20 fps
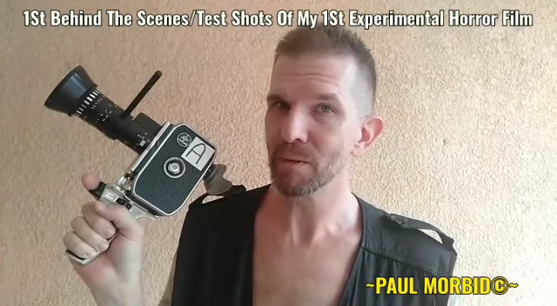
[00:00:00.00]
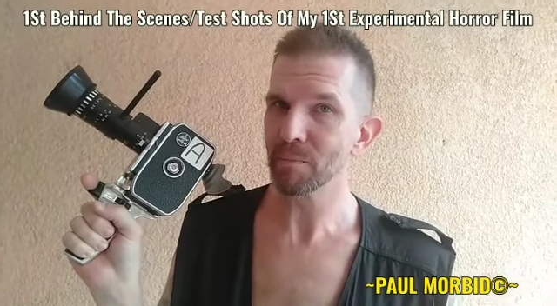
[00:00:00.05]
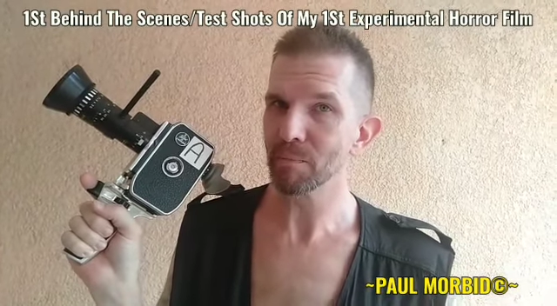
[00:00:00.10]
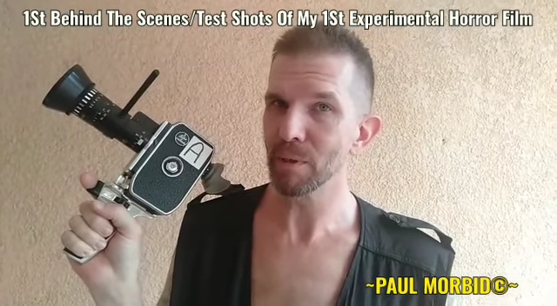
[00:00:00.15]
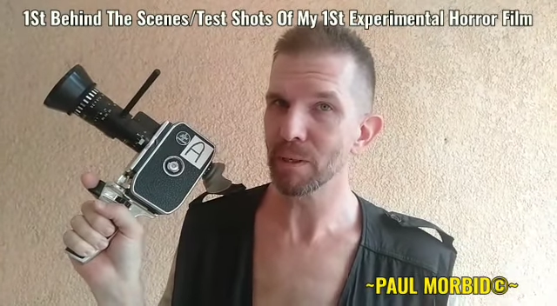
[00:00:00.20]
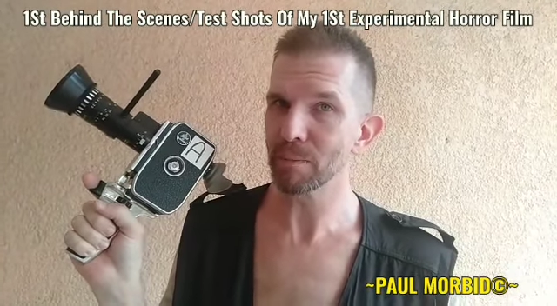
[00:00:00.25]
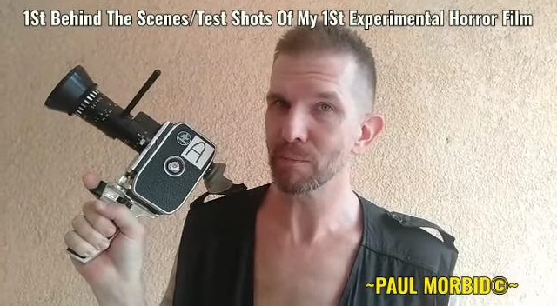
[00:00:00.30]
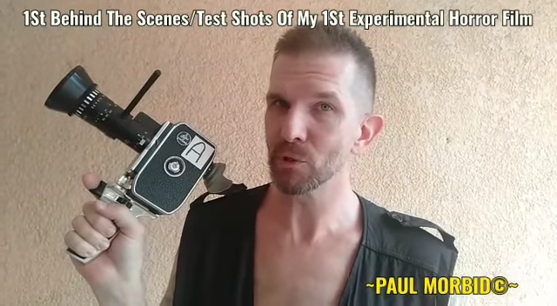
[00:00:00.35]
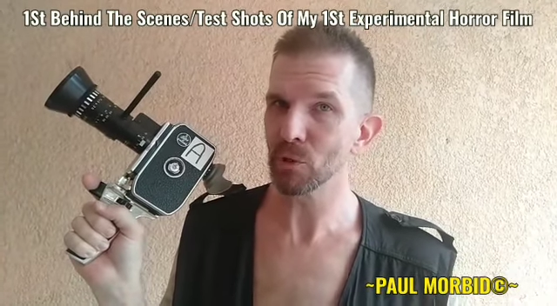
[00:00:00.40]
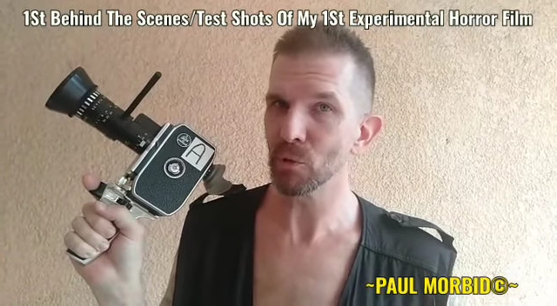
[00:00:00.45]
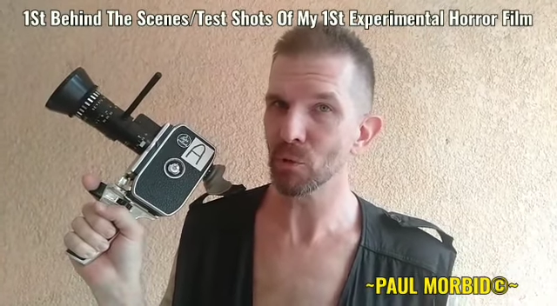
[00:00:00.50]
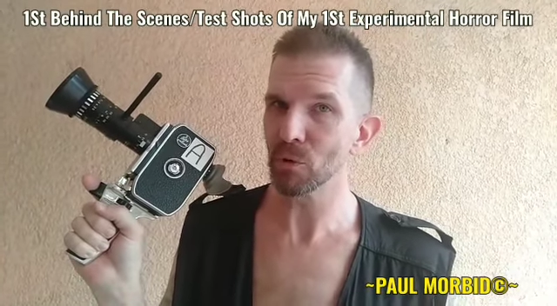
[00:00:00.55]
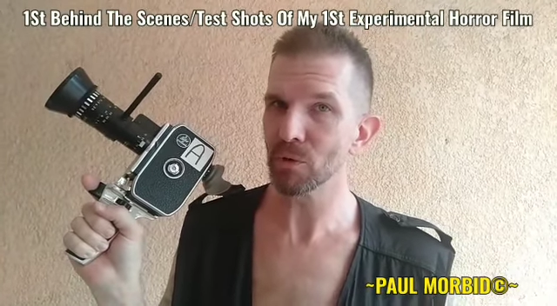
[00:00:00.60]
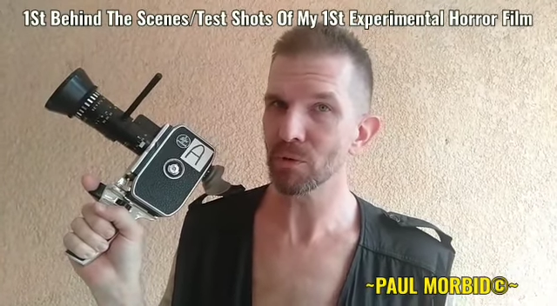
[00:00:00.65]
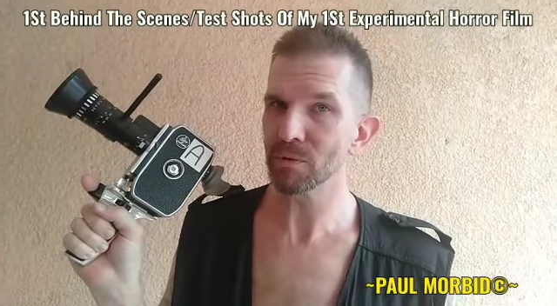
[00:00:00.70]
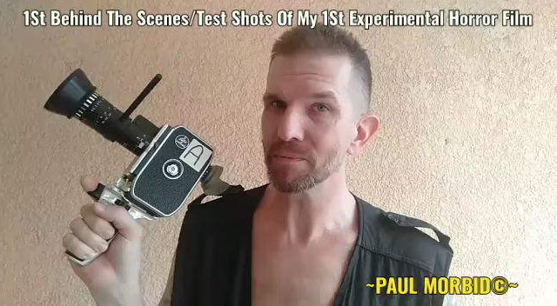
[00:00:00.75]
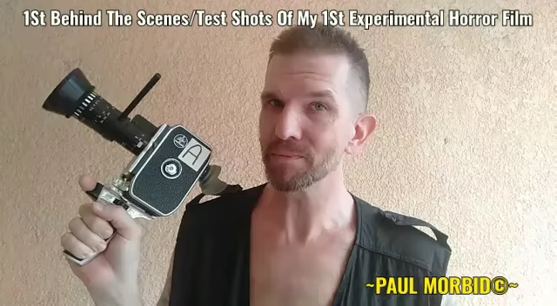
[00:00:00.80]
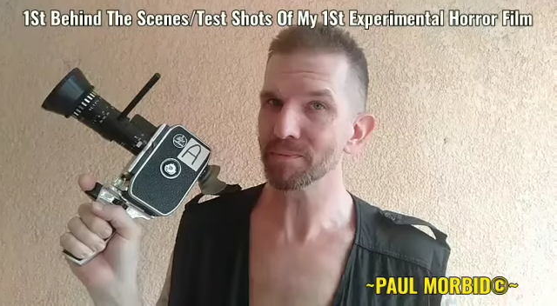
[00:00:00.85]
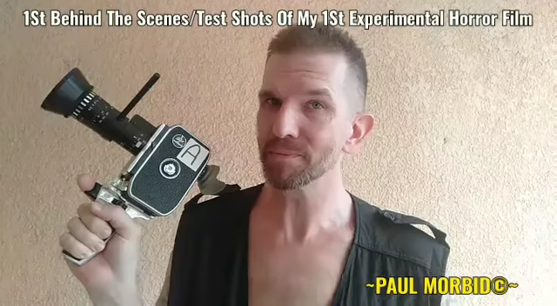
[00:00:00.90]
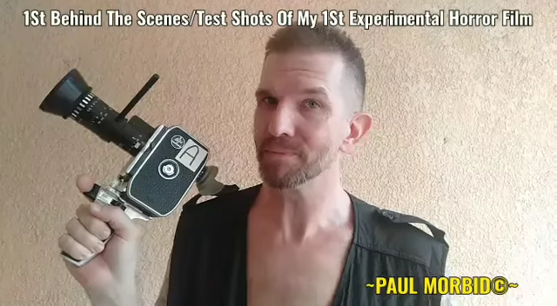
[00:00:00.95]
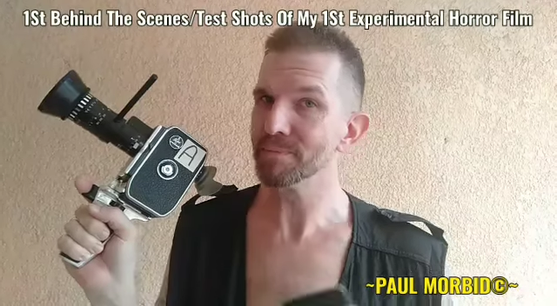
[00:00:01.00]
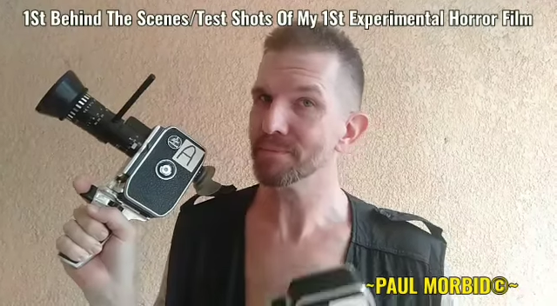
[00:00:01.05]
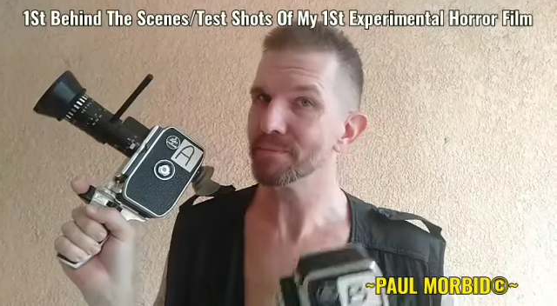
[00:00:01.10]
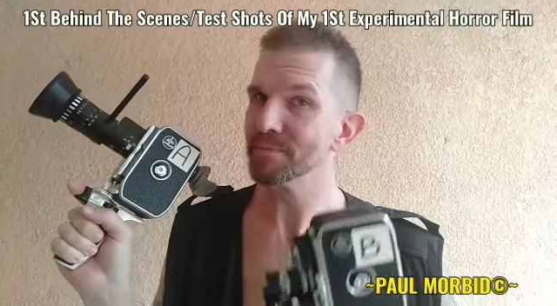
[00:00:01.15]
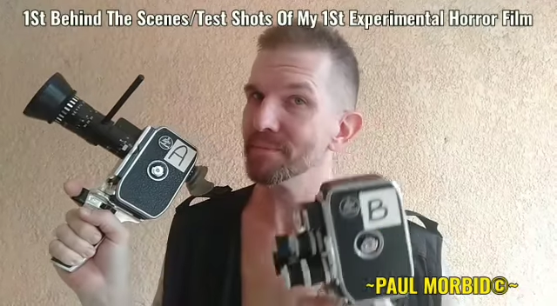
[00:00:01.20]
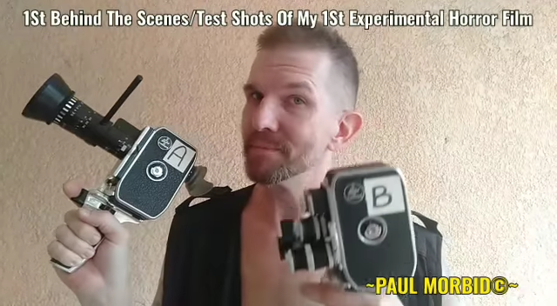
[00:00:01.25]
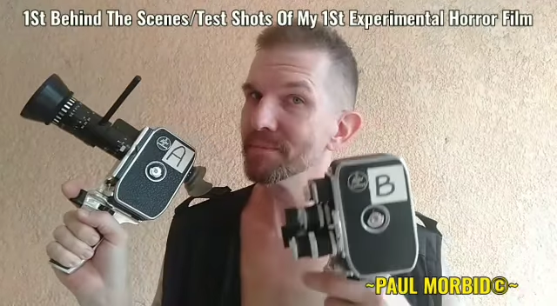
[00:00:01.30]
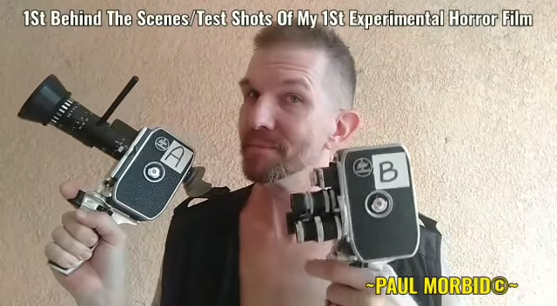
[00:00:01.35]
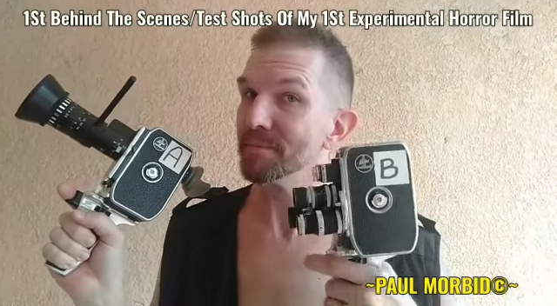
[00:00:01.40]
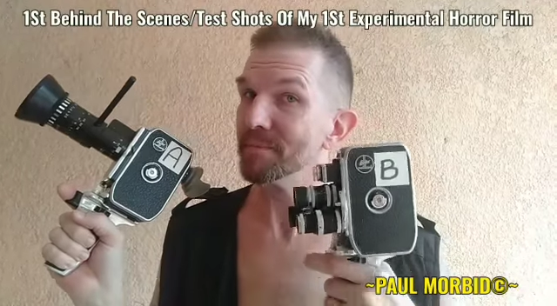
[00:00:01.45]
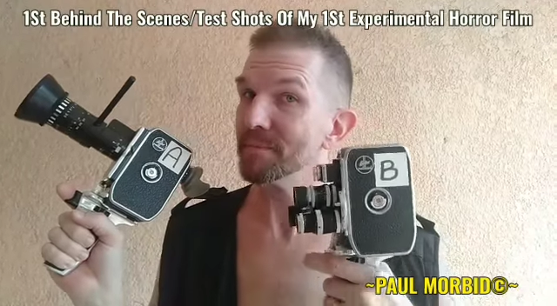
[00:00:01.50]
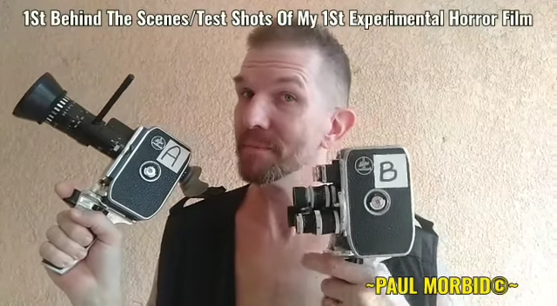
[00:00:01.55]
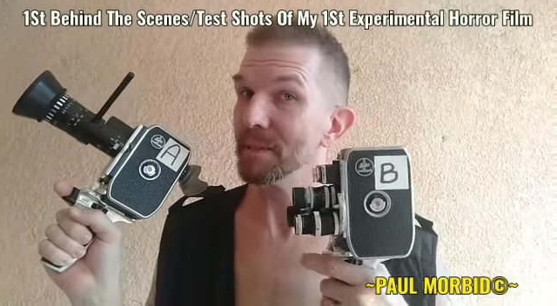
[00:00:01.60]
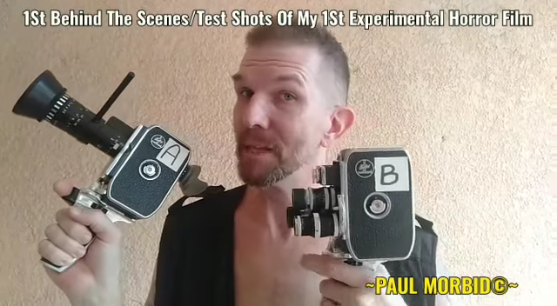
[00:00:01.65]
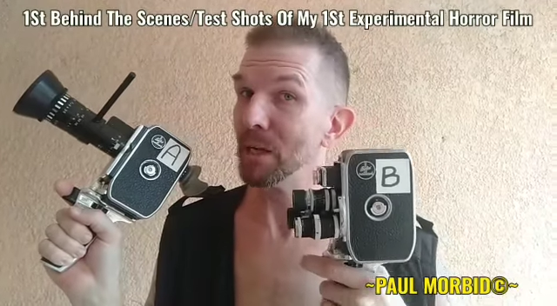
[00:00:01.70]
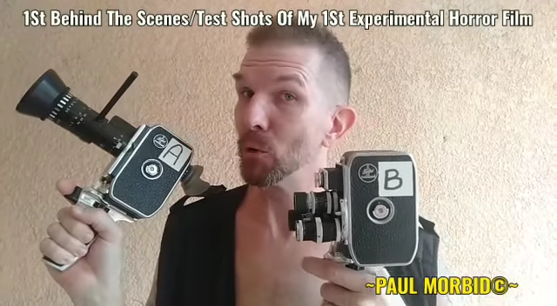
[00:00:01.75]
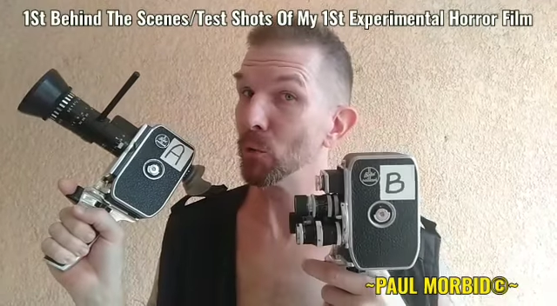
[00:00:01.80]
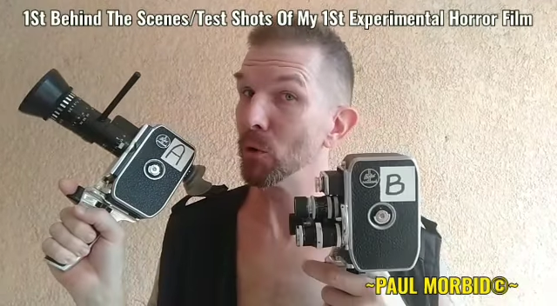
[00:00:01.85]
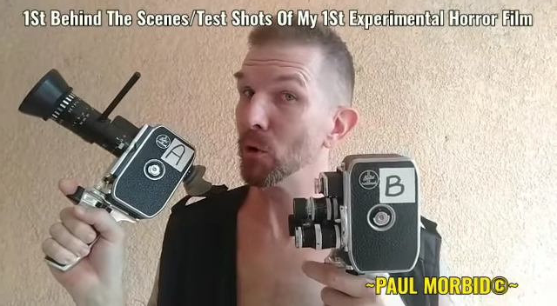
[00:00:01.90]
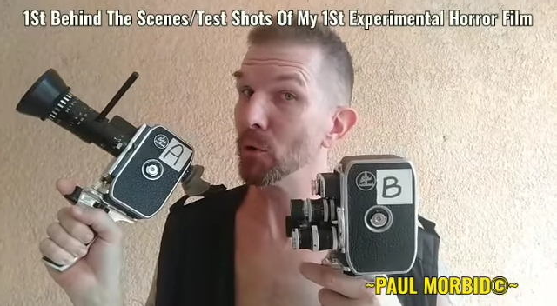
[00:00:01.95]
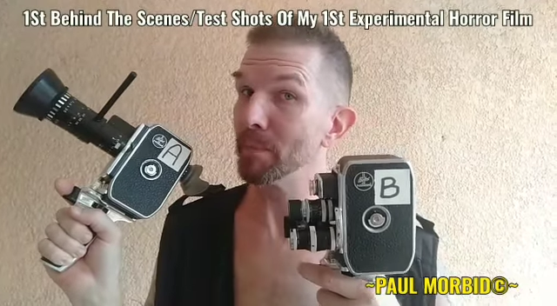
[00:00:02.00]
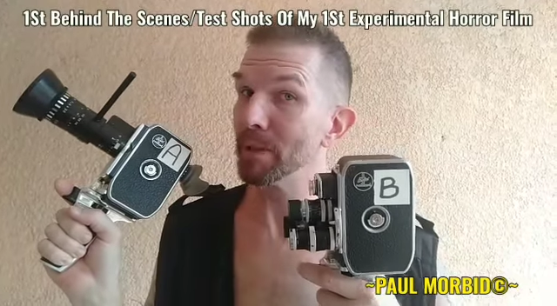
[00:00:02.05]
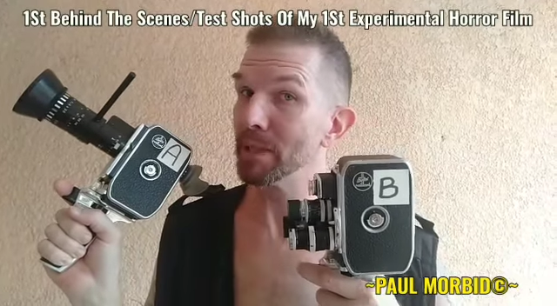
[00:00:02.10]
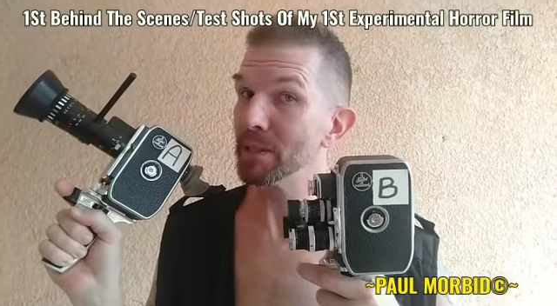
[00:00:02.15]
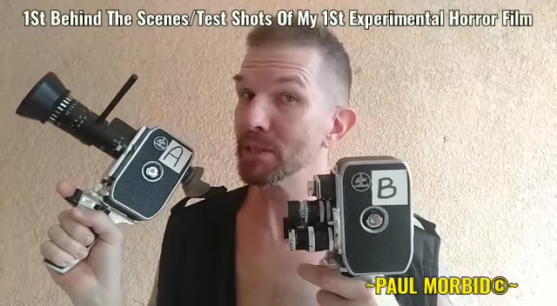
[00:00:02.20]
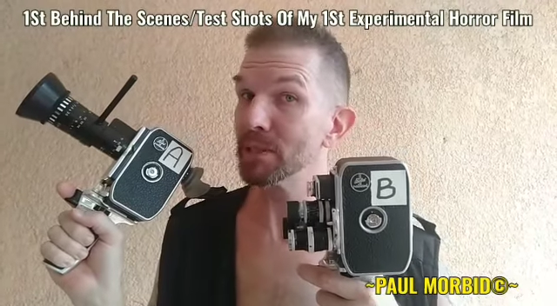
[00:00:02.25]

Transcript: But I'm sure there will be